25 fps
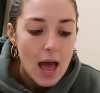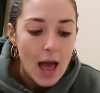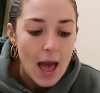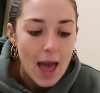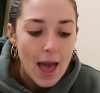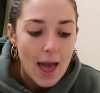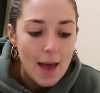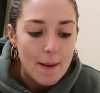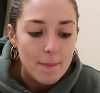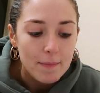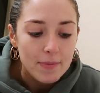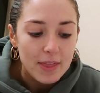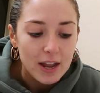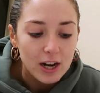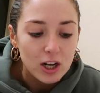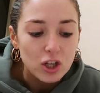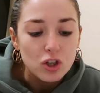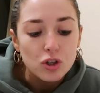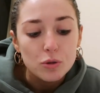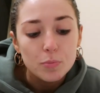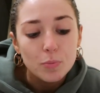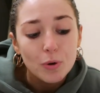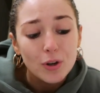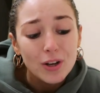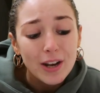Then I
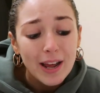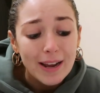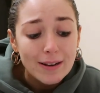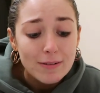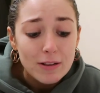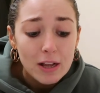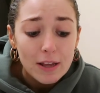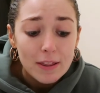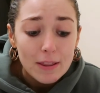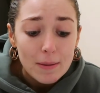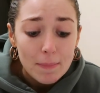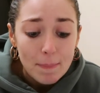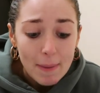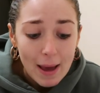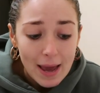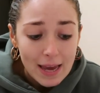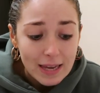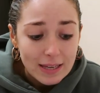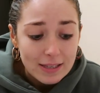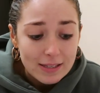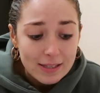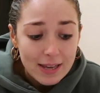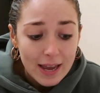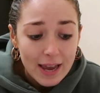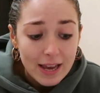just put down like the
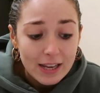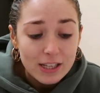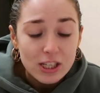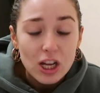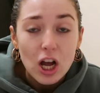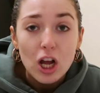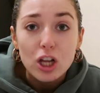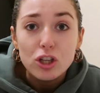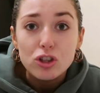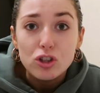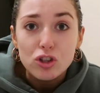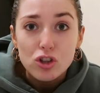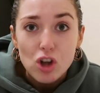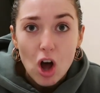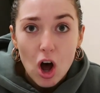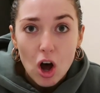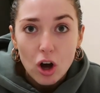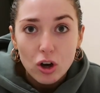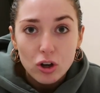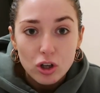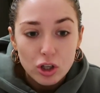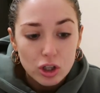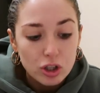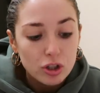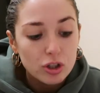basics,
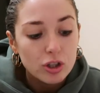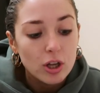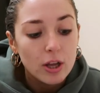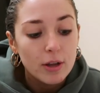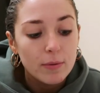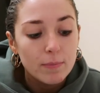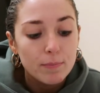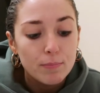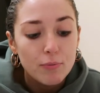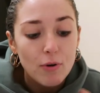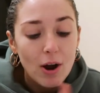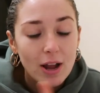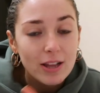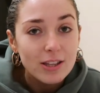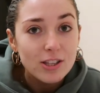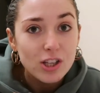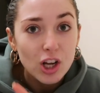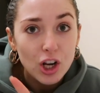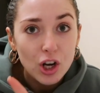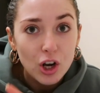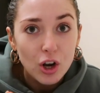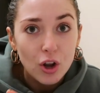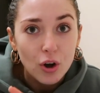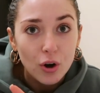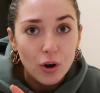socks, brands
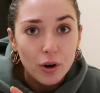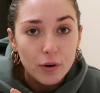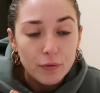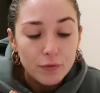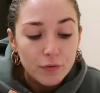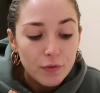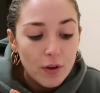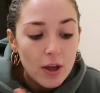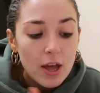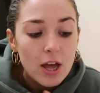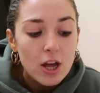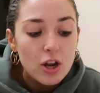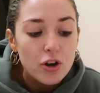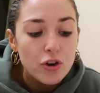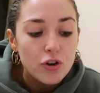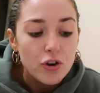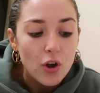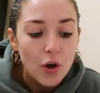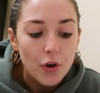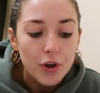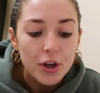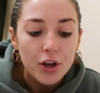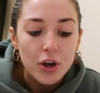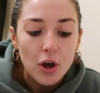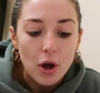I love.
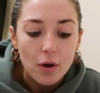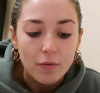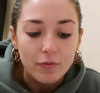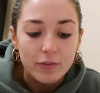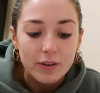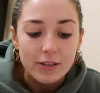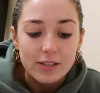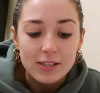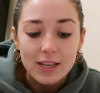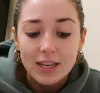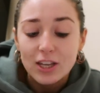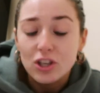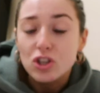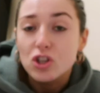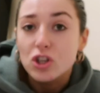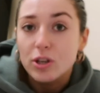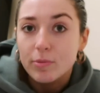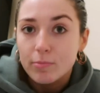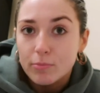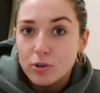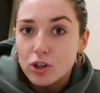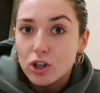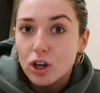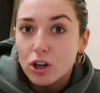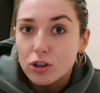Nike, obviously,
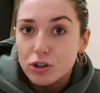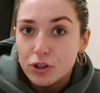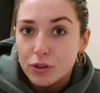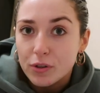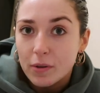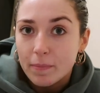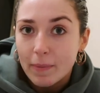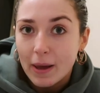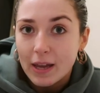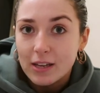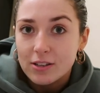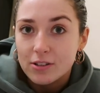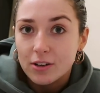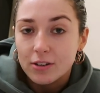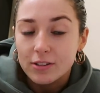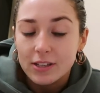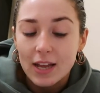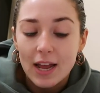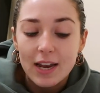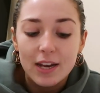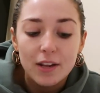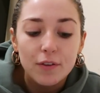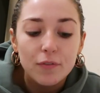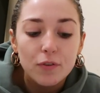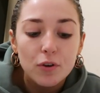Gymshark do the best socks.
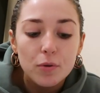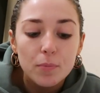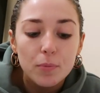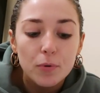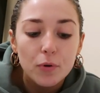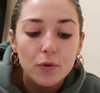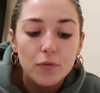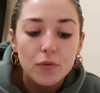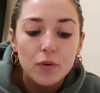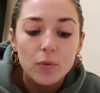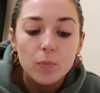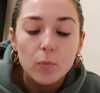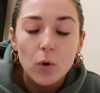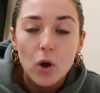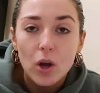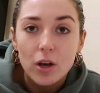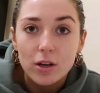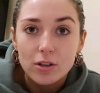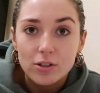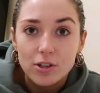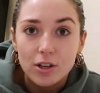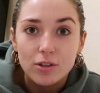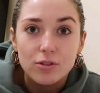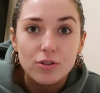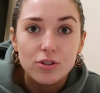And if your boyfriend
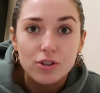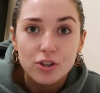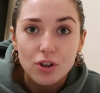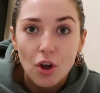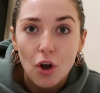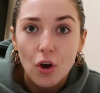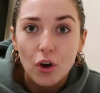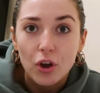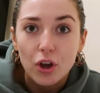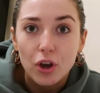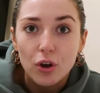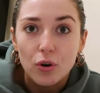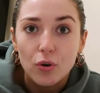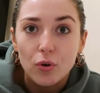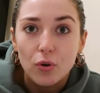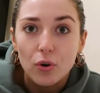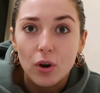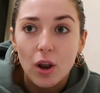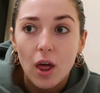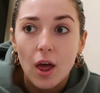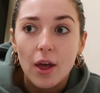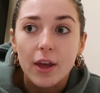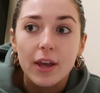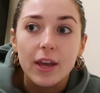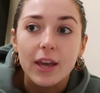works on site or
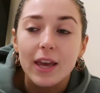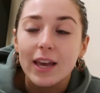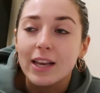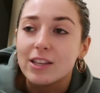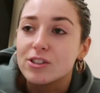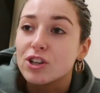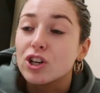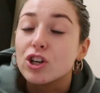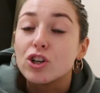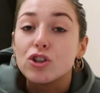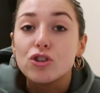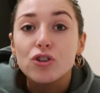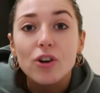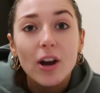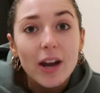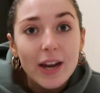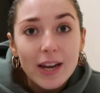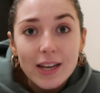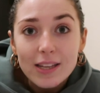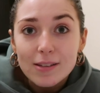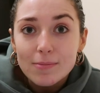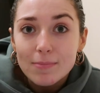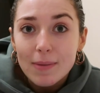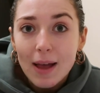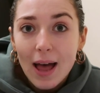like is like a
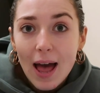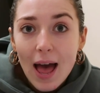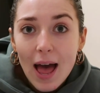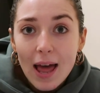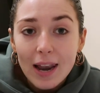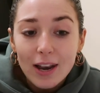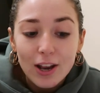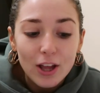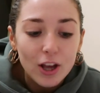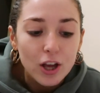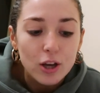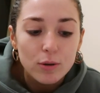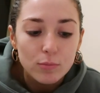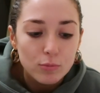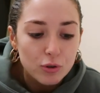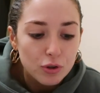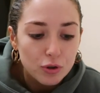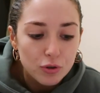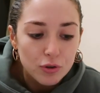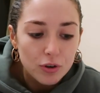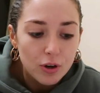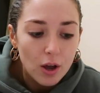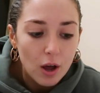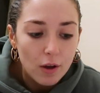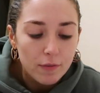tradesman, like I'm
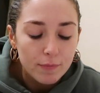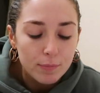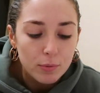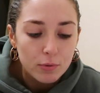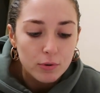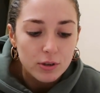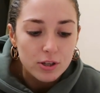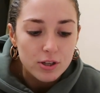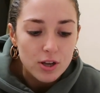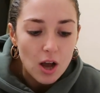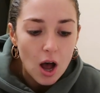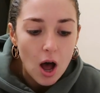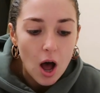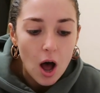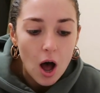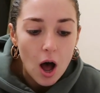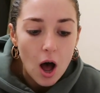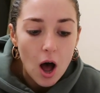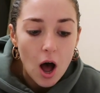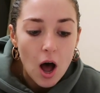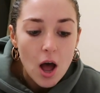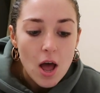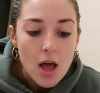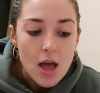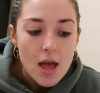sure a lot of boys
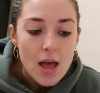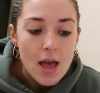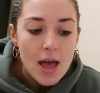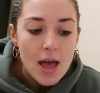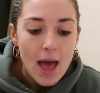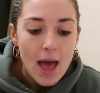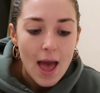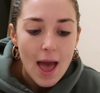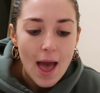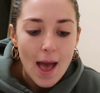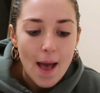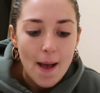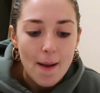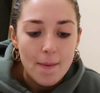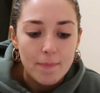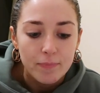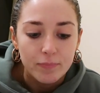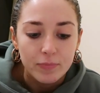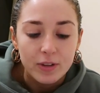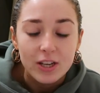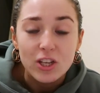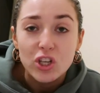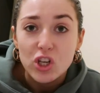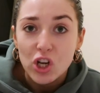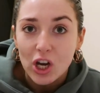are,
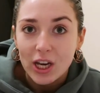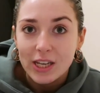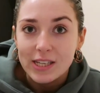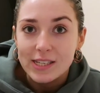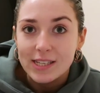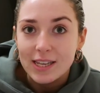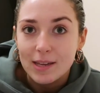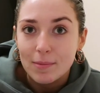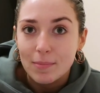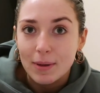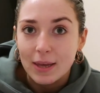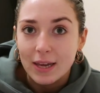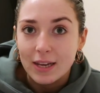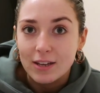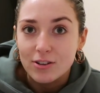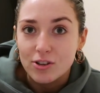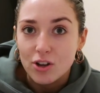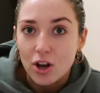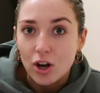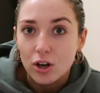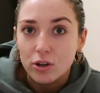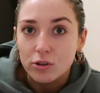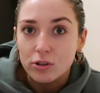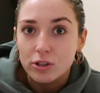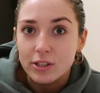JCB
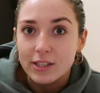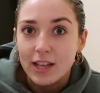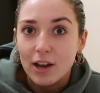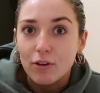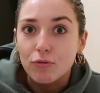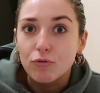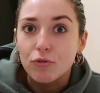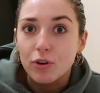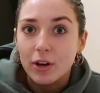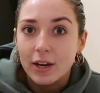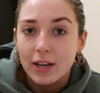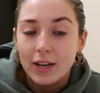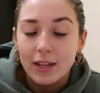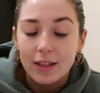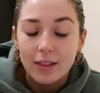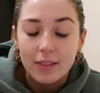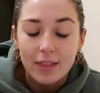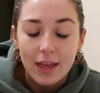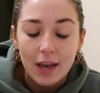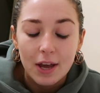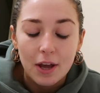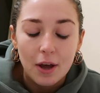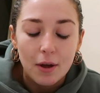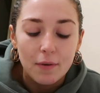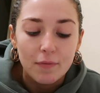socks, they're really
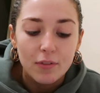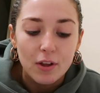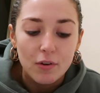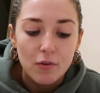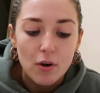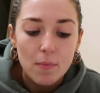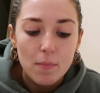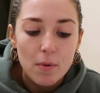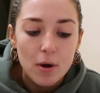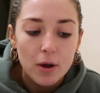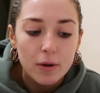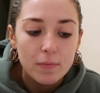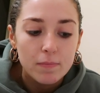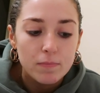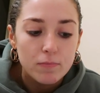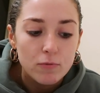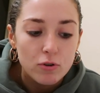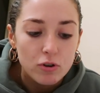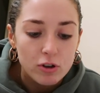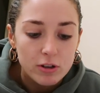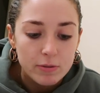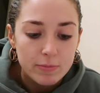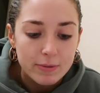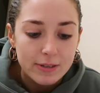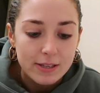thick. They're on my
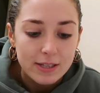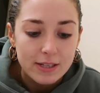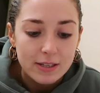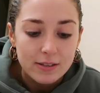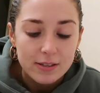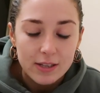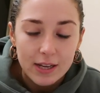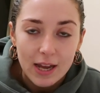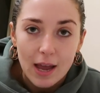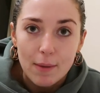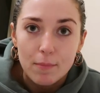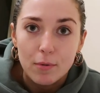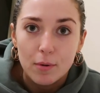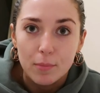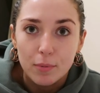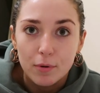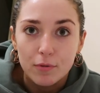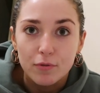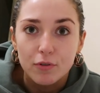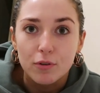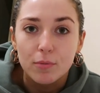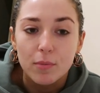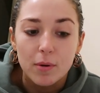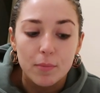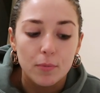Christmas list to get my
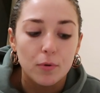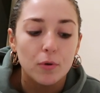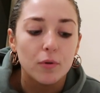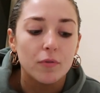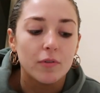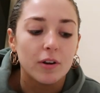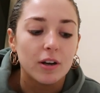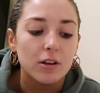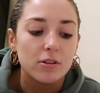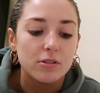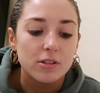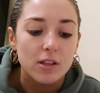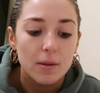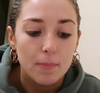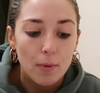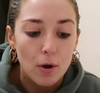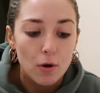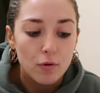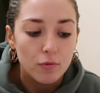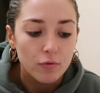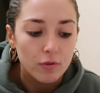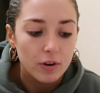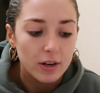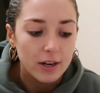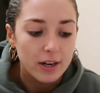brother and my boyfriend because they
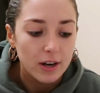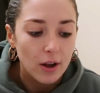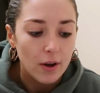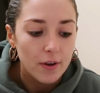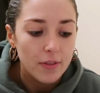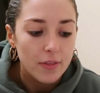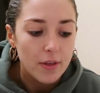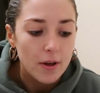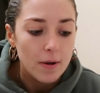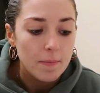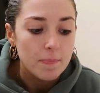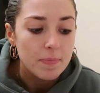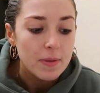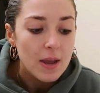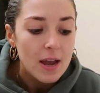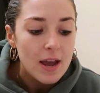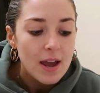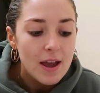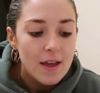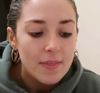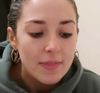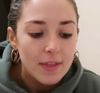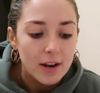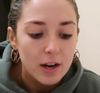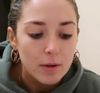both really like them.
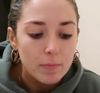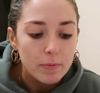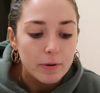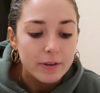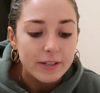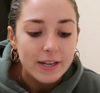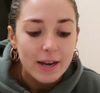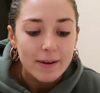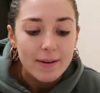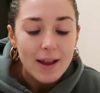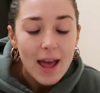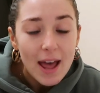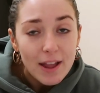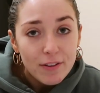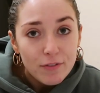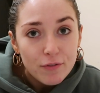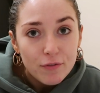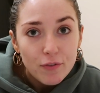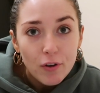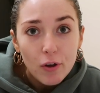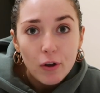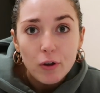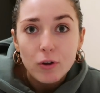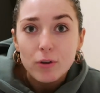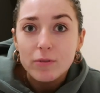Then I put down
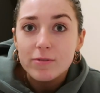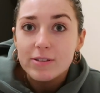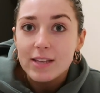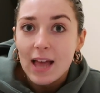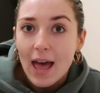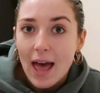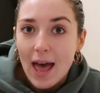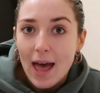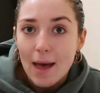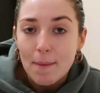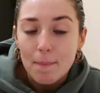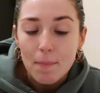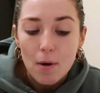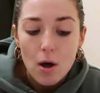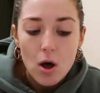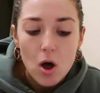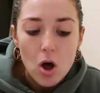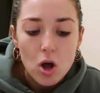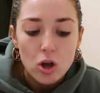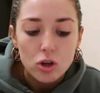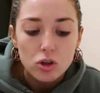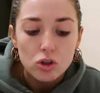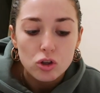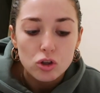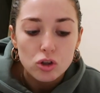headphones,
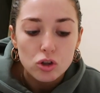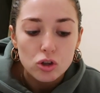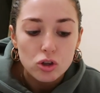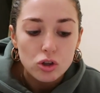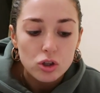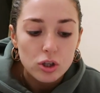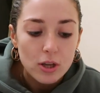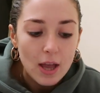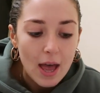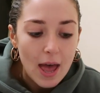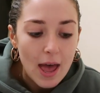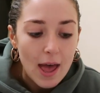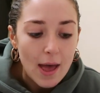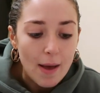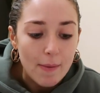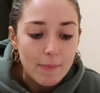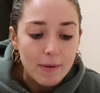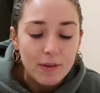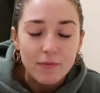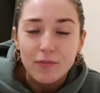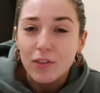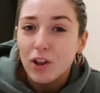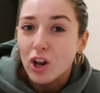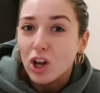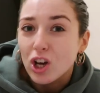AirPods,
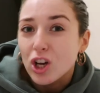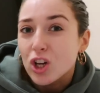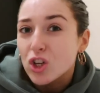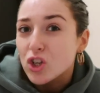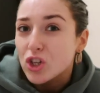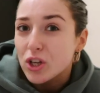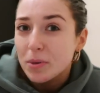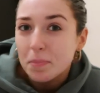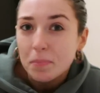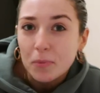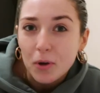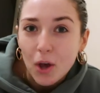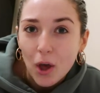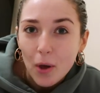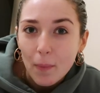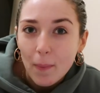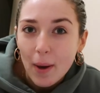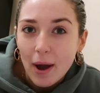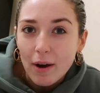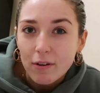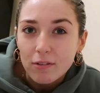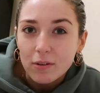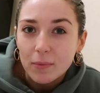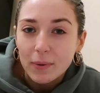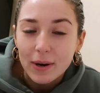if they're like a gym
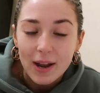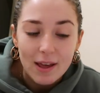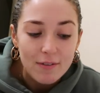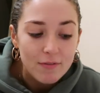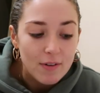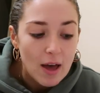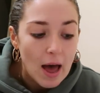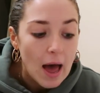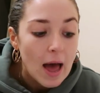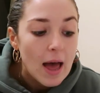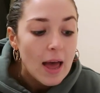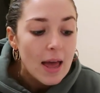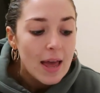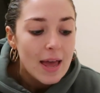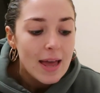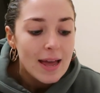goer or whatever.